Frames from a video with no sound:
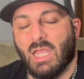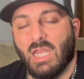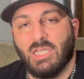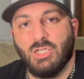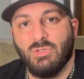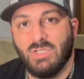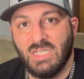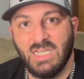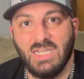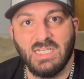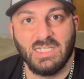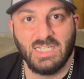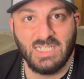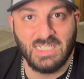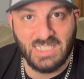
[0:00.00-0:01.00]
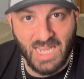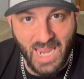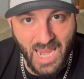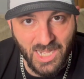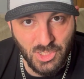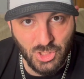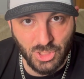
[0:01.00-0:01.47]
and you need an
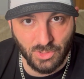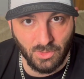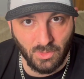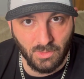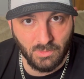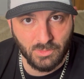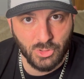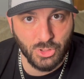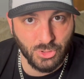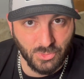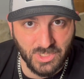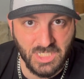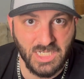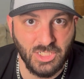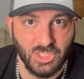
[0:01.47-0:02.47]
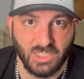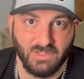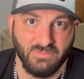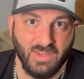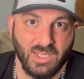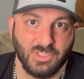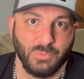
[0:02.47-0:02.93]
intentional strategic
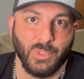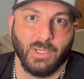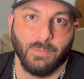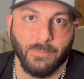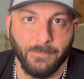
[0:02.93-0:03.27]
investment.